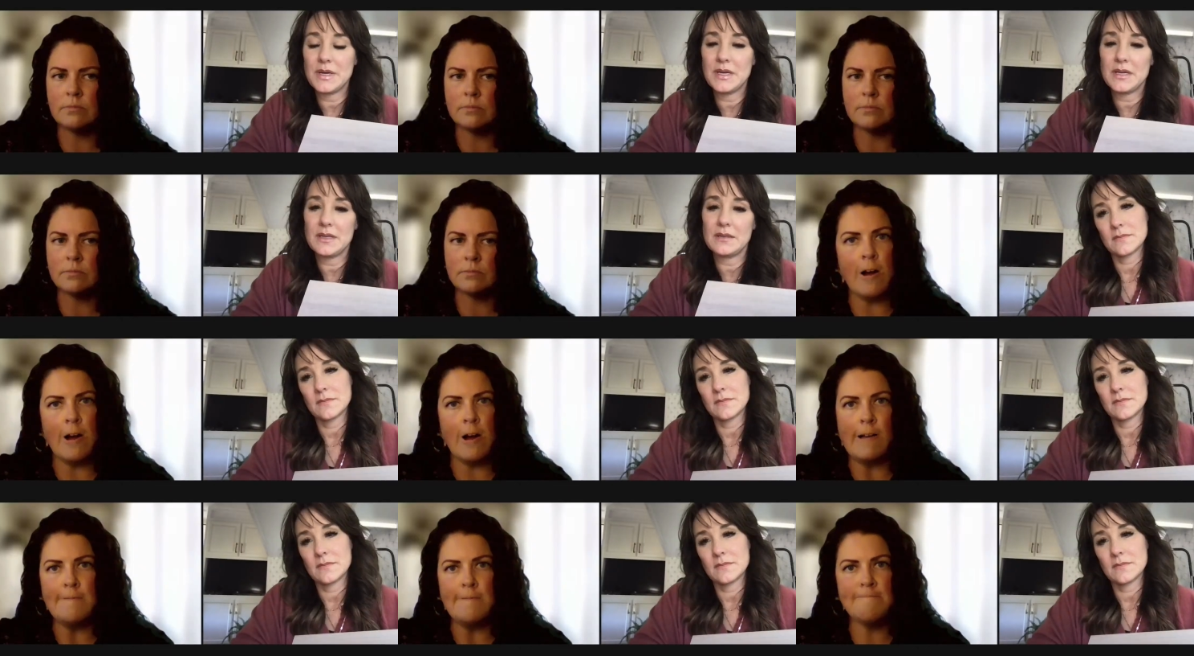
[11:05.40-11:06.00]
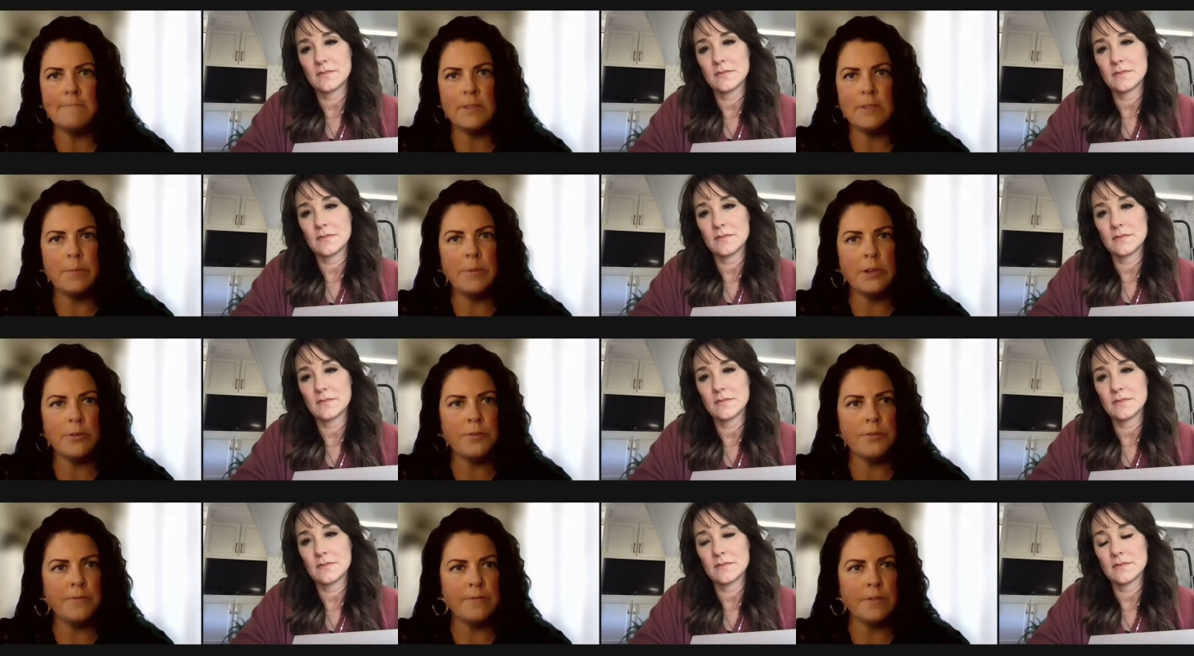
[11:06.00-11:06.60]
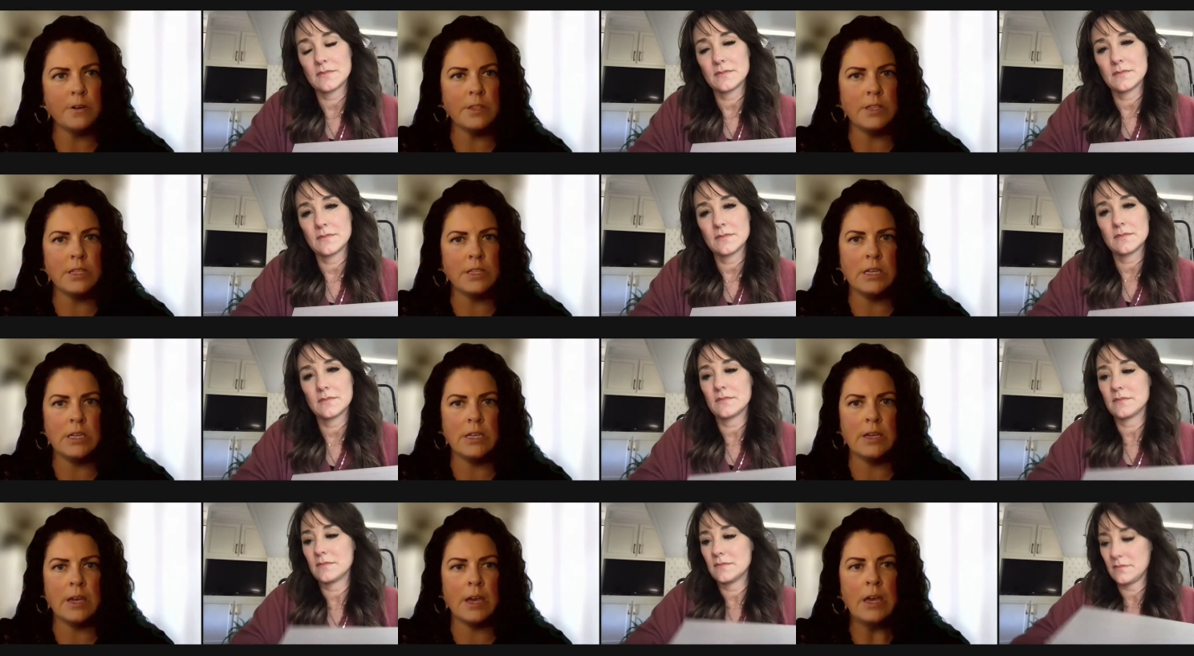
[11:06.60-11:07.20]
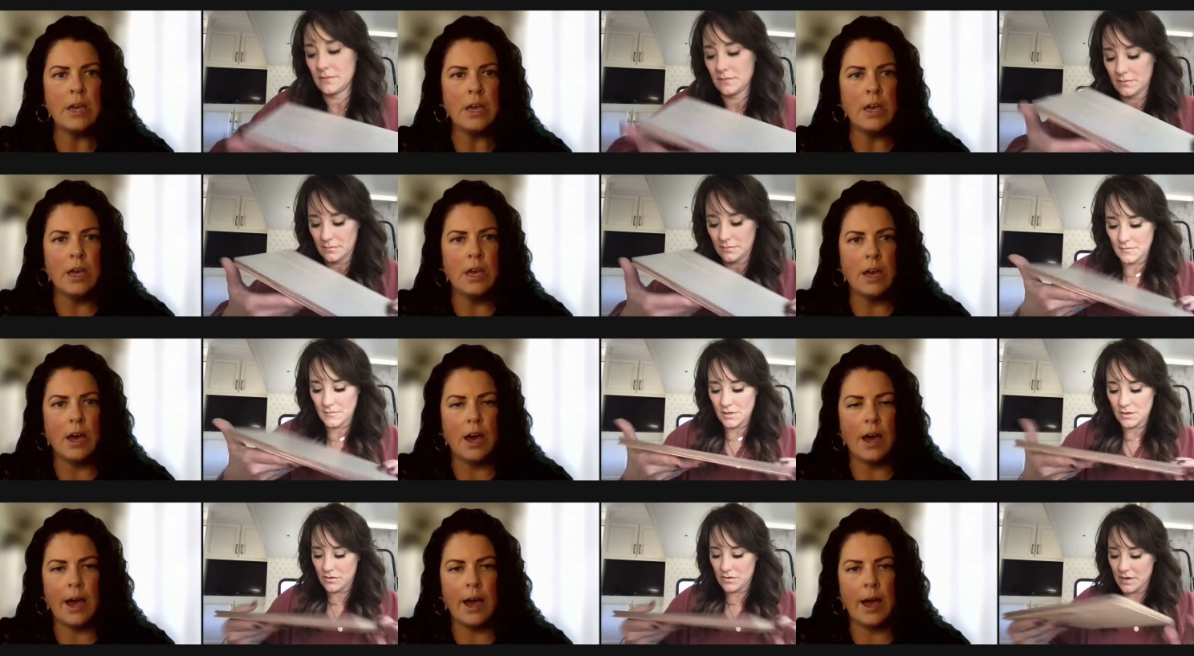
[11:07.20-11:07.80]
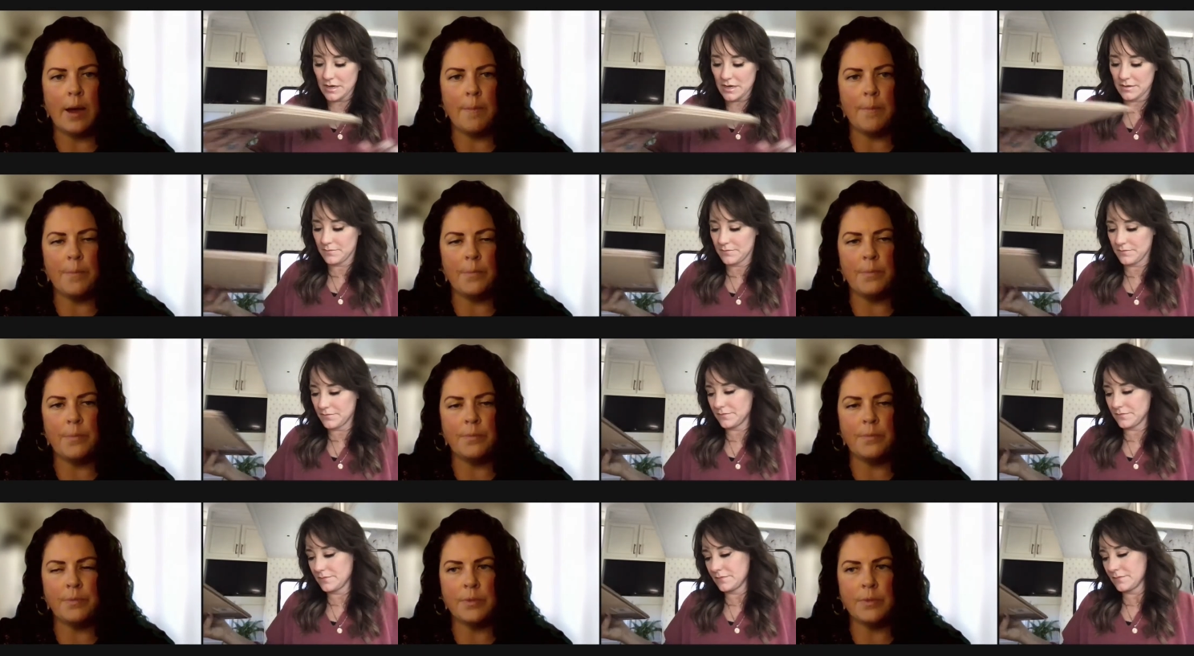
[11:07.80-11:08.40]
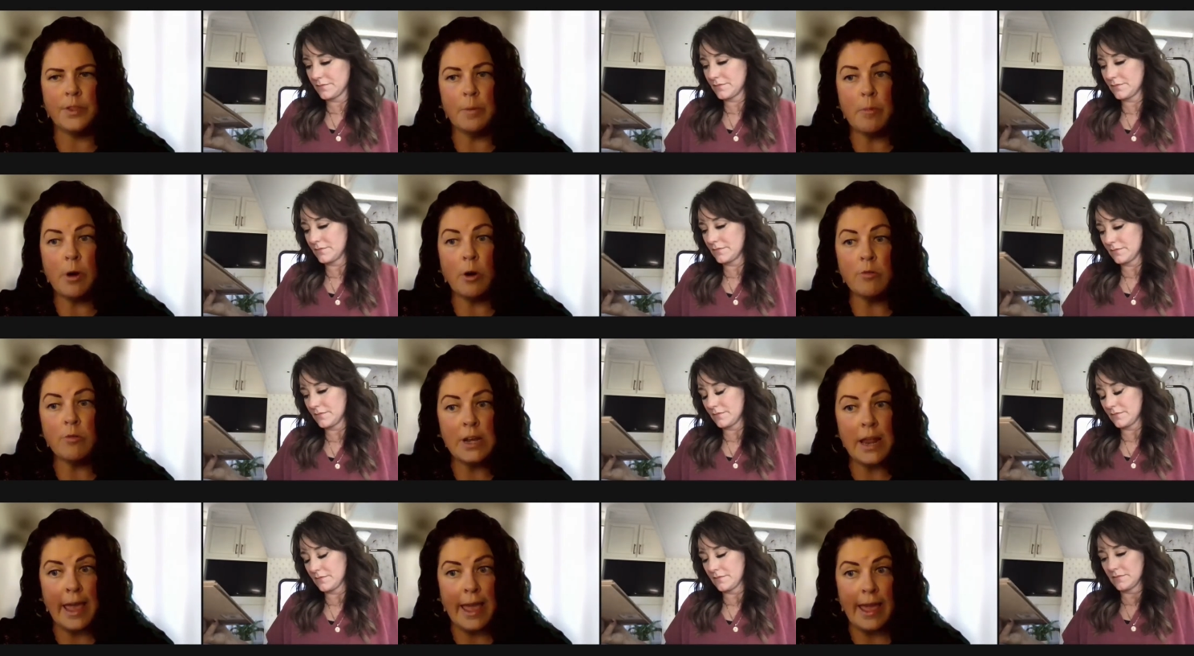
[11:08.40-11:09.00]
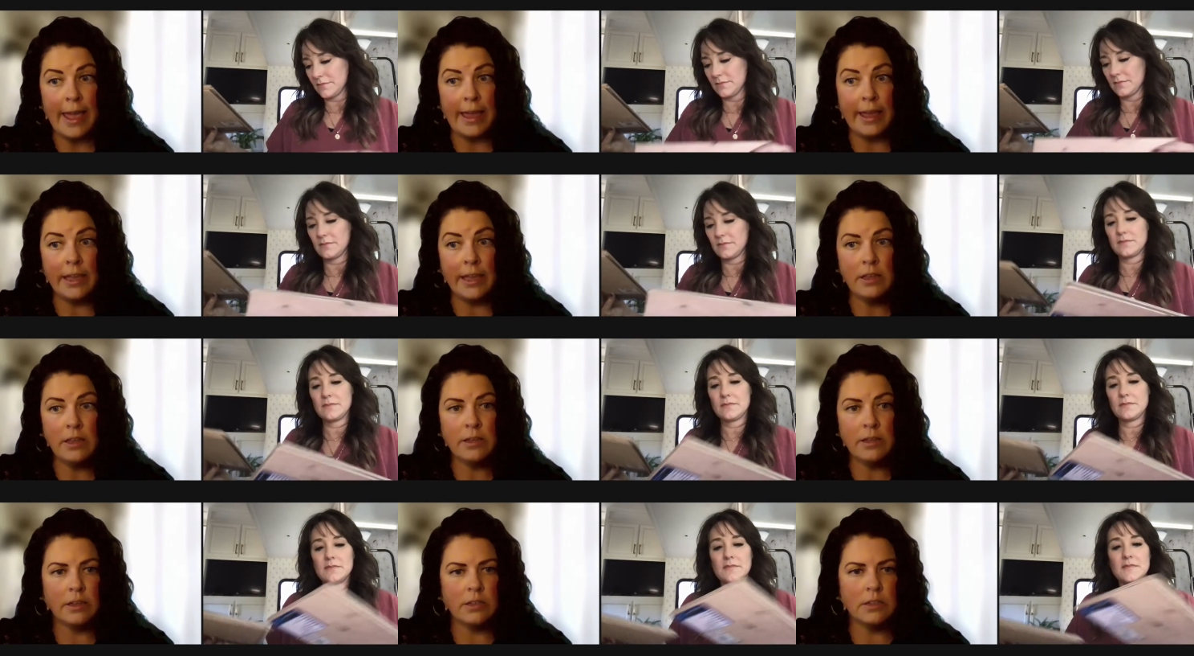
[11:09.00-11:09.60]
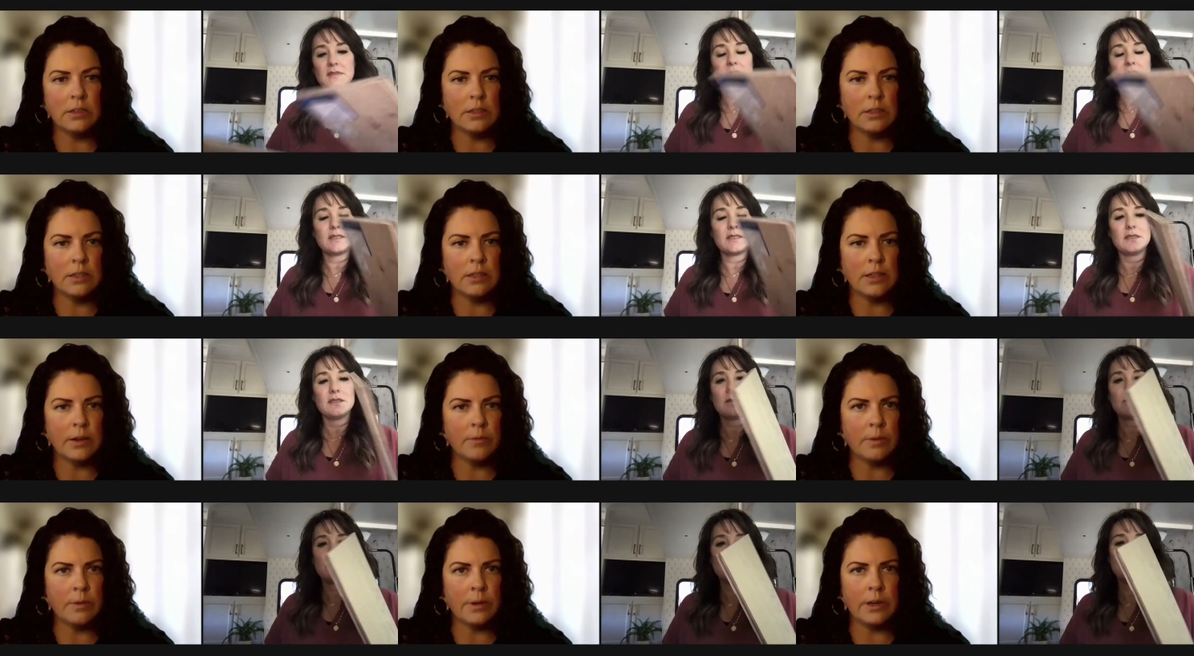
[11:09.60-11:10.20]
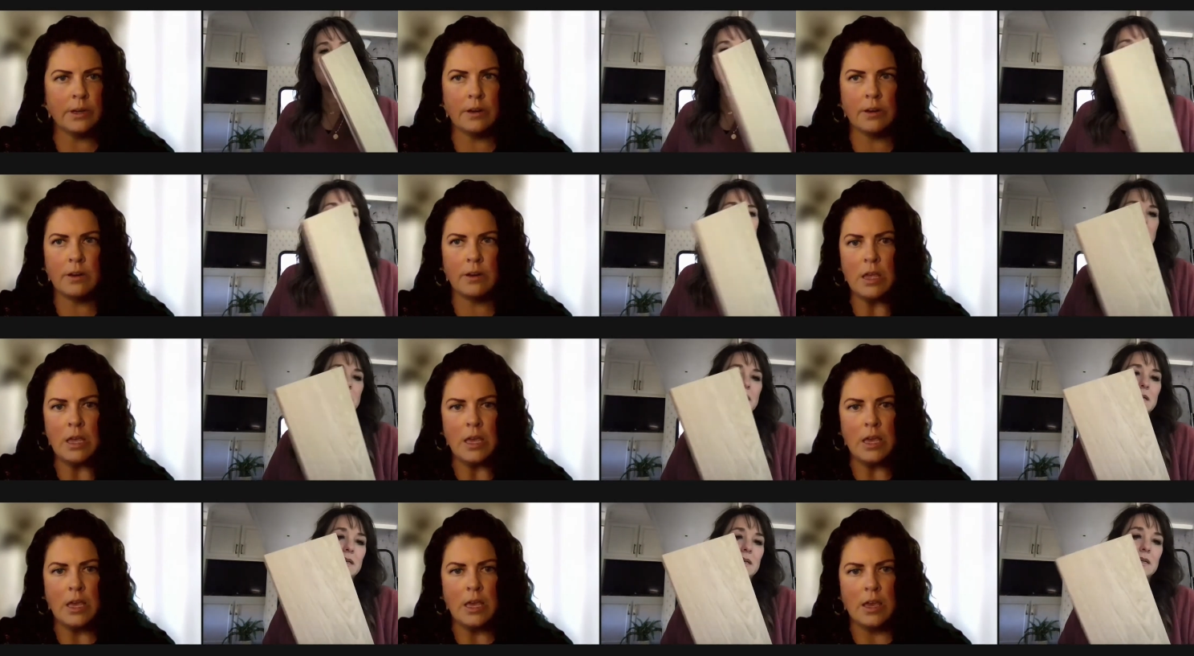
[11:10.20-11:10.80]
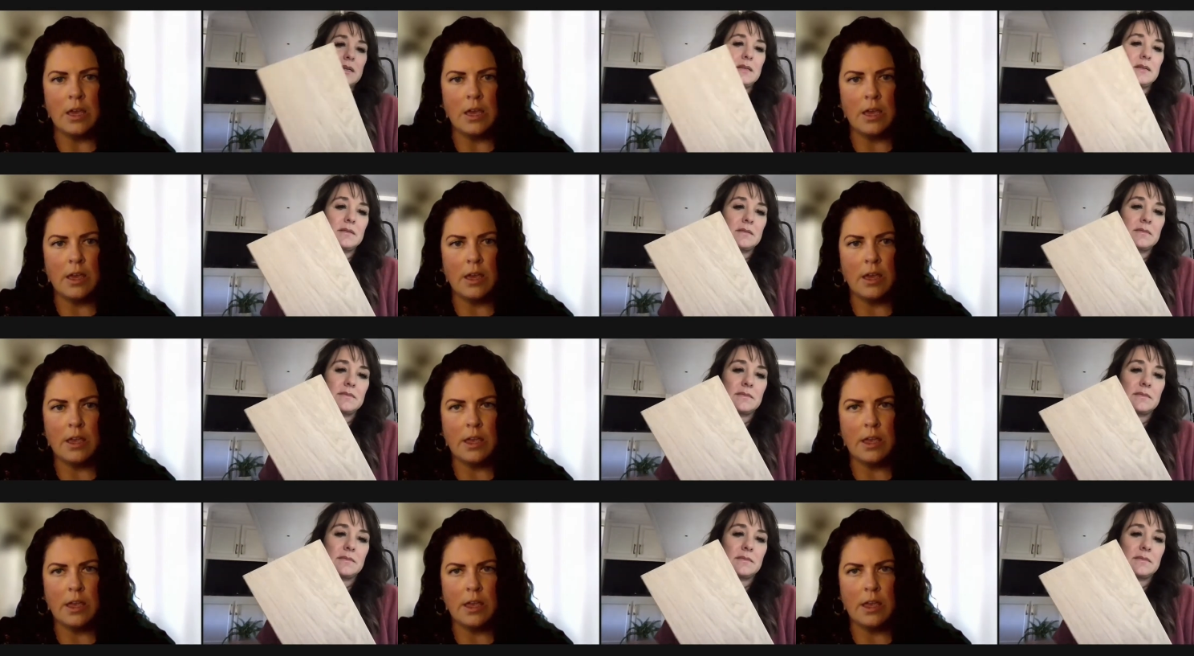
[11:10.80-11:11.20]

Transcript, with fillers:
Speaker 1: overall. Let me go over the
Speaker 2: okay. Um,
Speaker 1: the Monet. This is the Monet.